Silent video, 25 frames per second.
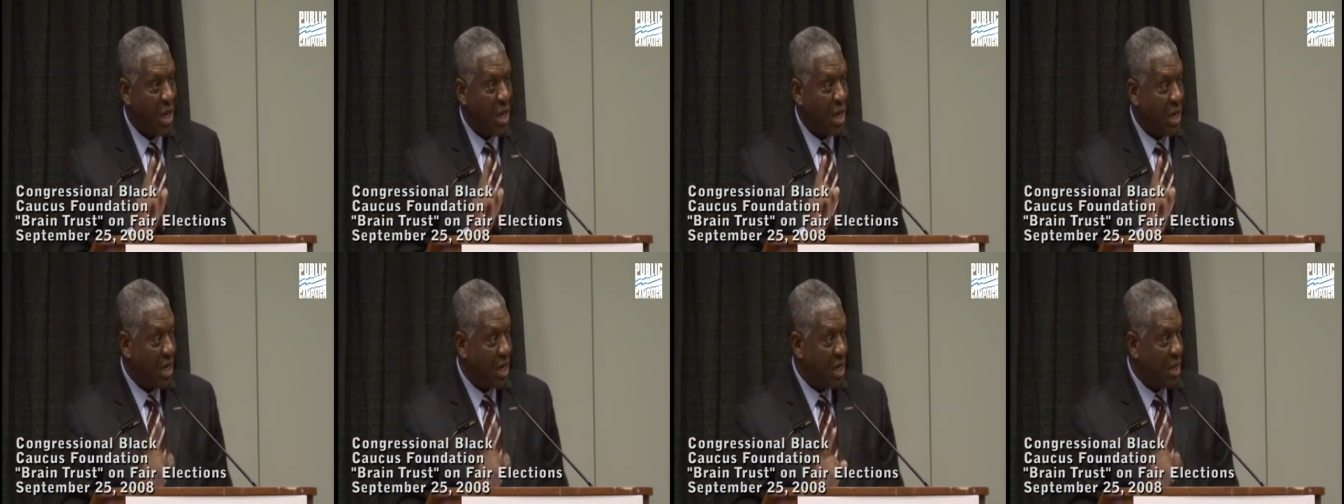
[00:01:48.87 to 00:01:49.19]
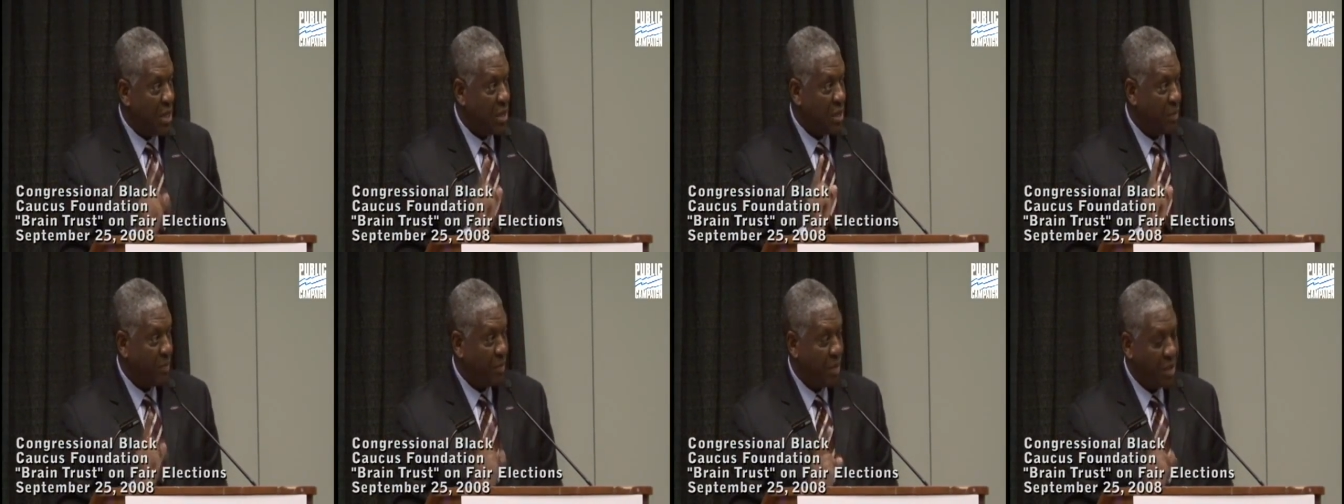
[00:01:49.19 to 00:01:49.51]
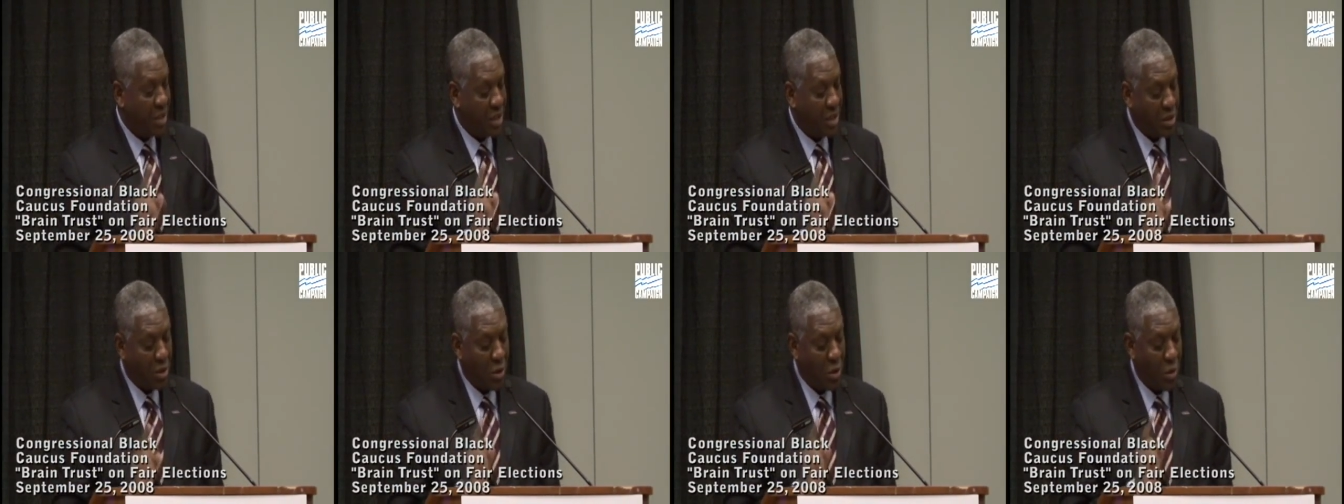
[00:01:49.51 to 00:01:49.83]
in the
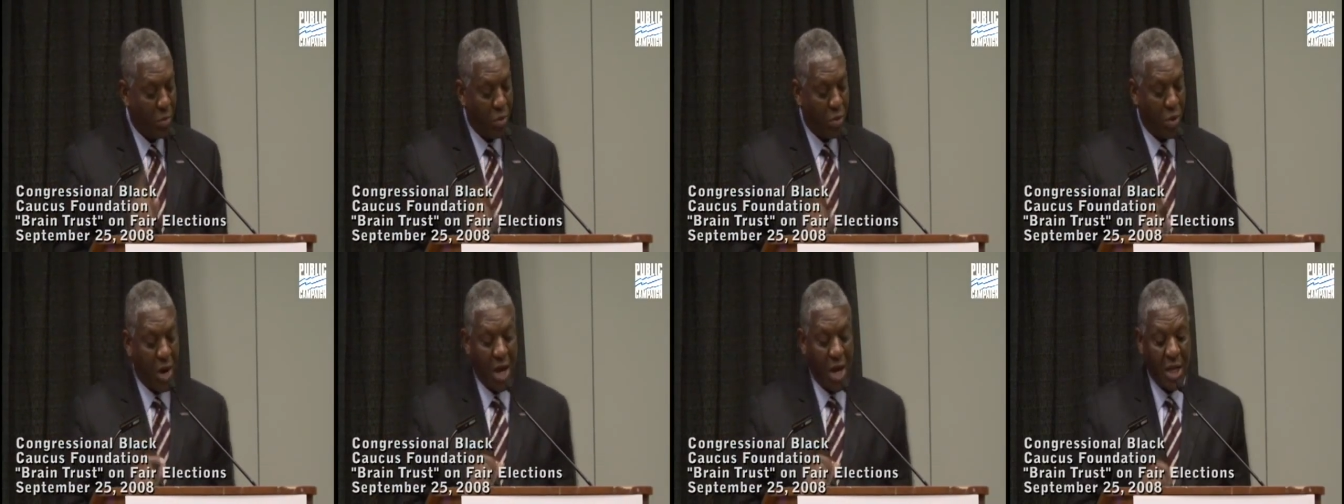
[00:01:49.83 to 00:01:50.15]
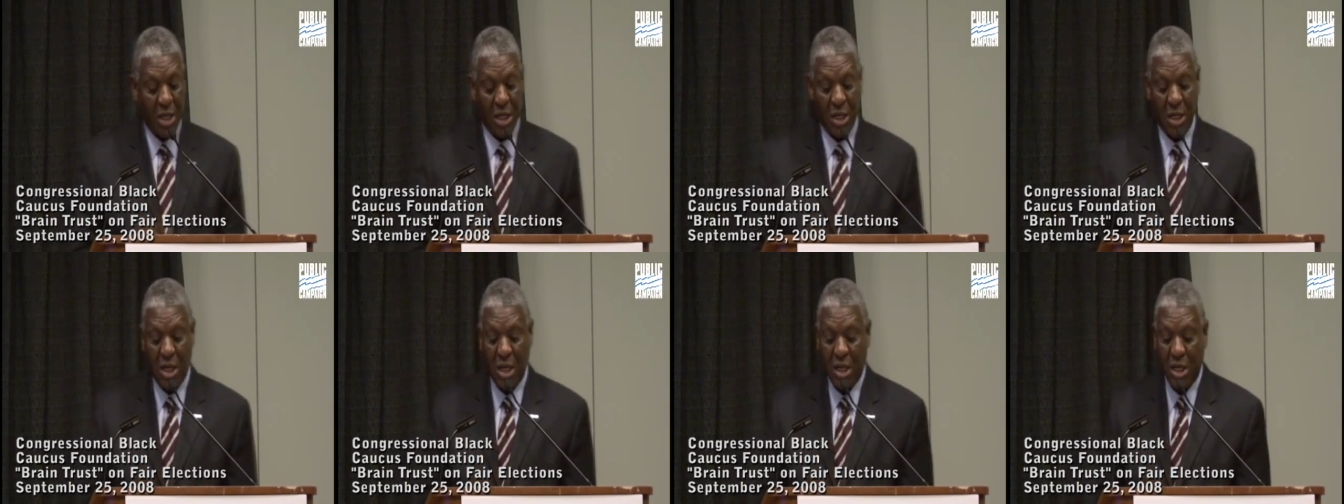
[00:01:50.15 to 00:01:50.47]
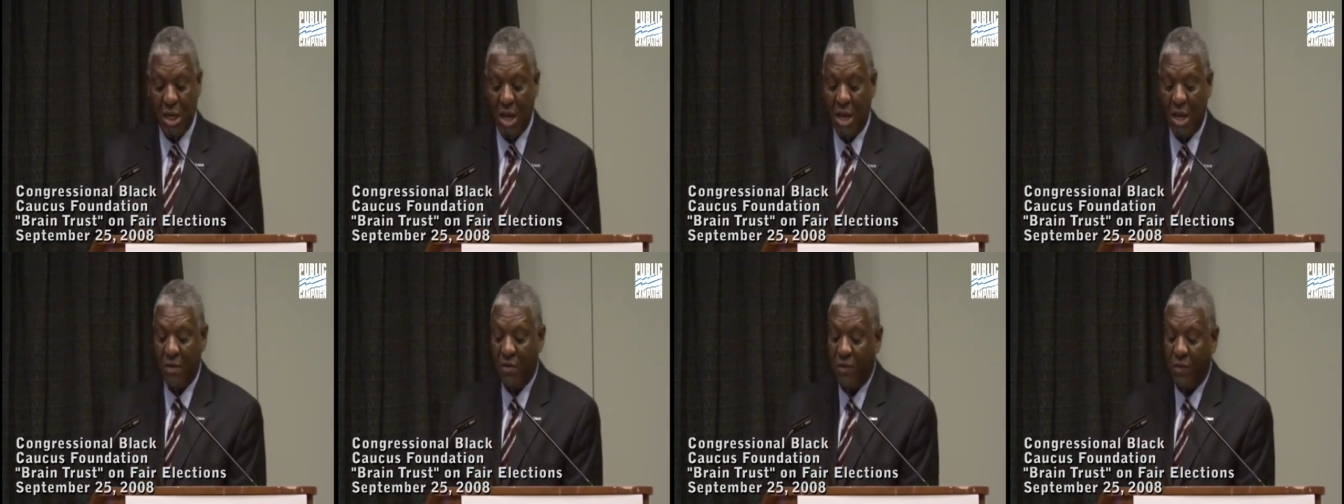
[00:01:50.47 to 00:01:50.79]
political process.
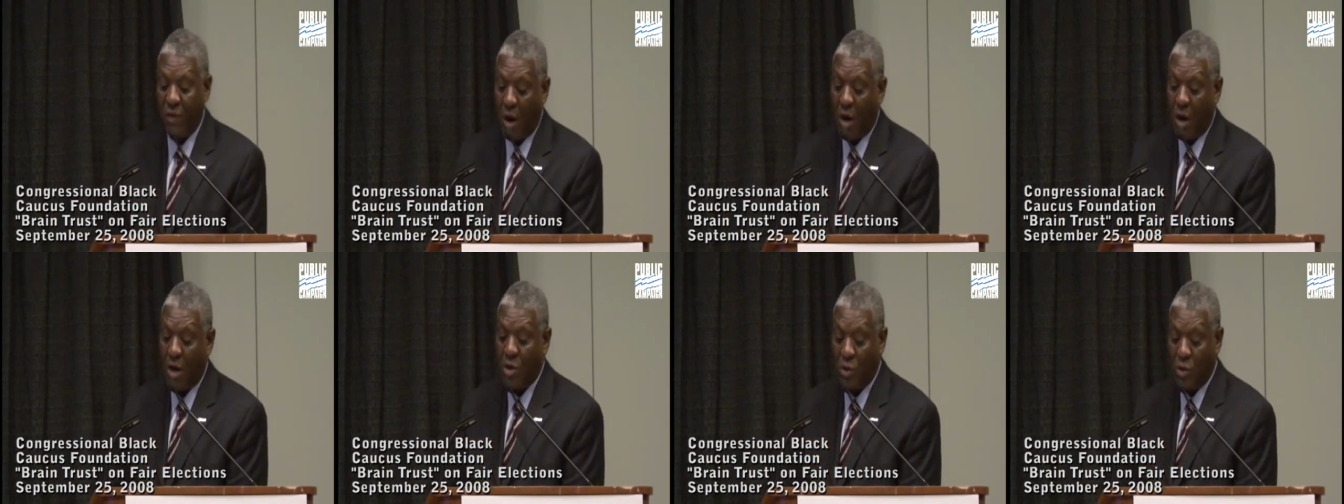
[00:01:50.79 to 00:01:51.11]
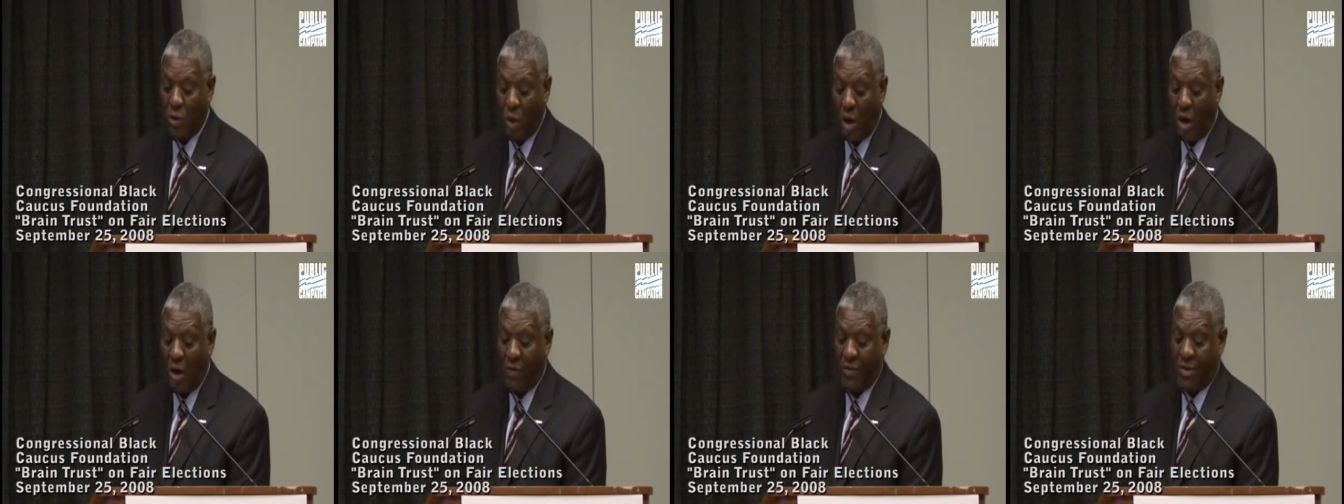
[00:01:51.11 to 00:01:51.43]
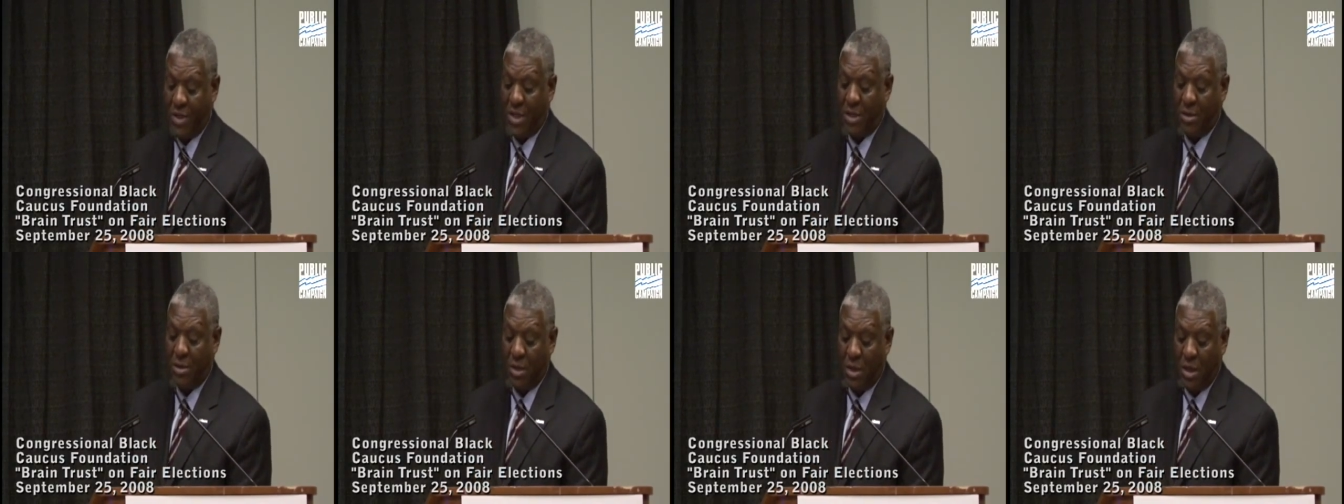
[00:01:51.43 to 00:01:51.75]
And far too
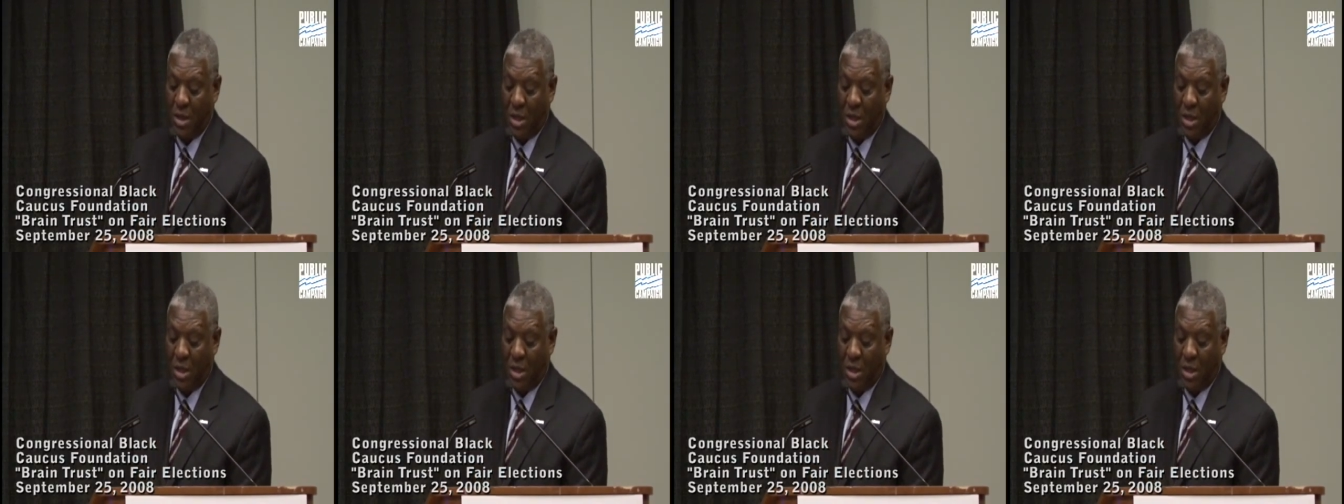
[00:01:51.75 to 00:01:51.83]
often,